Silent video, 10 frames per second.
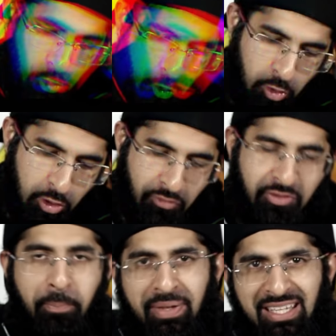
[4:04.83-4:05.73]
tool
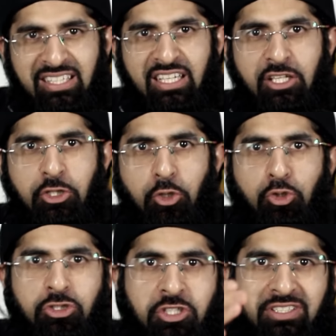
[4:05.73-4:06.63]
of the media
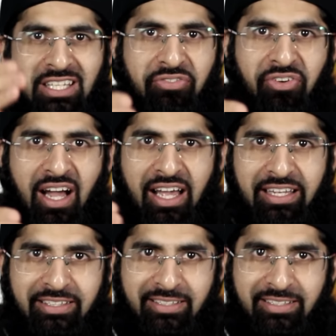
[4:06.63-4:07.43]
used to divide.